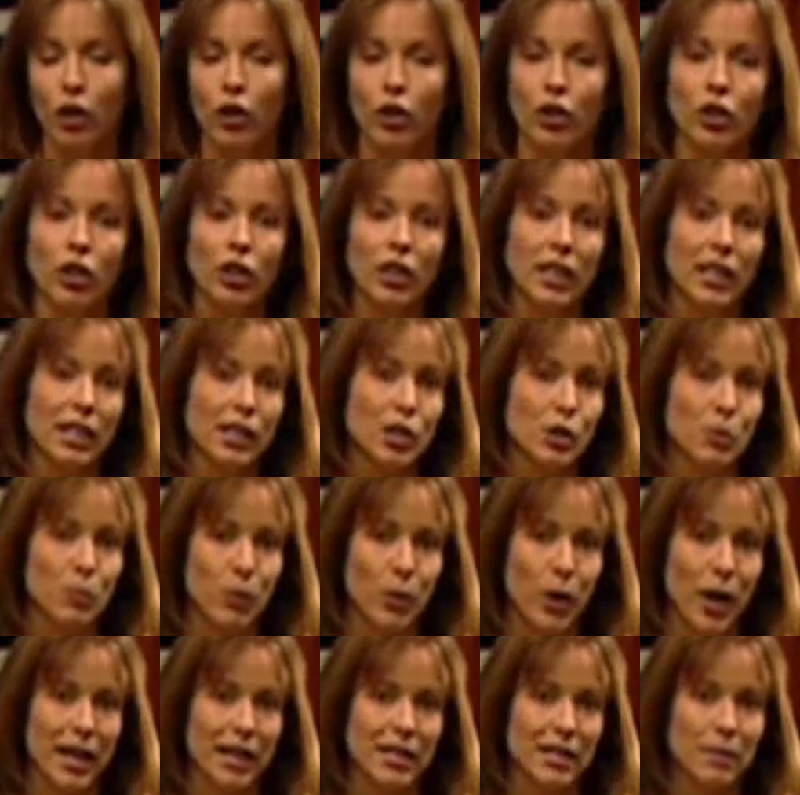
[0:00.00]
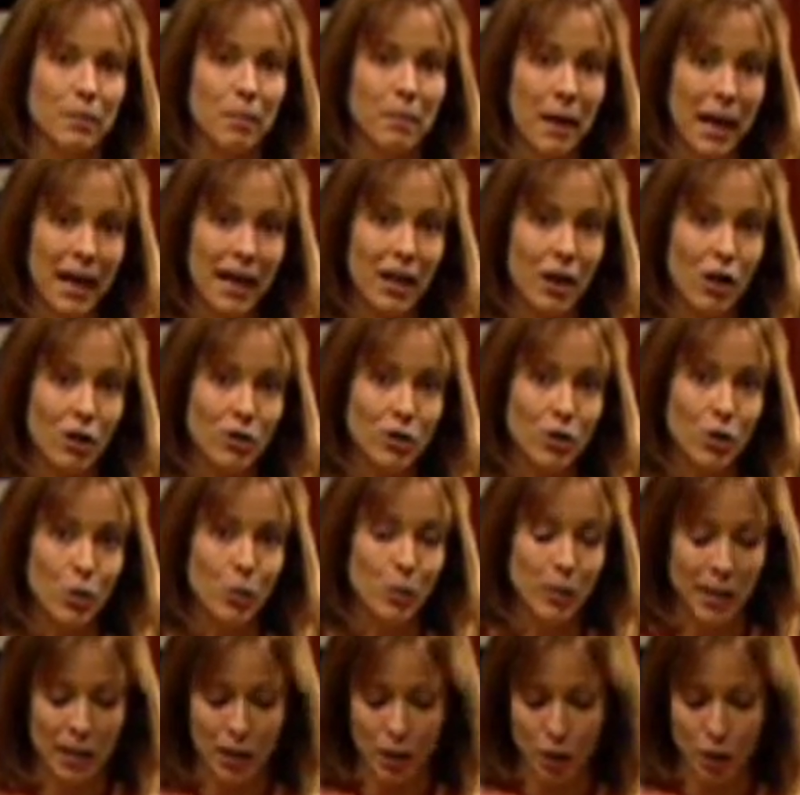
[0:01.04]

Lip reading: Cooking sprays may also be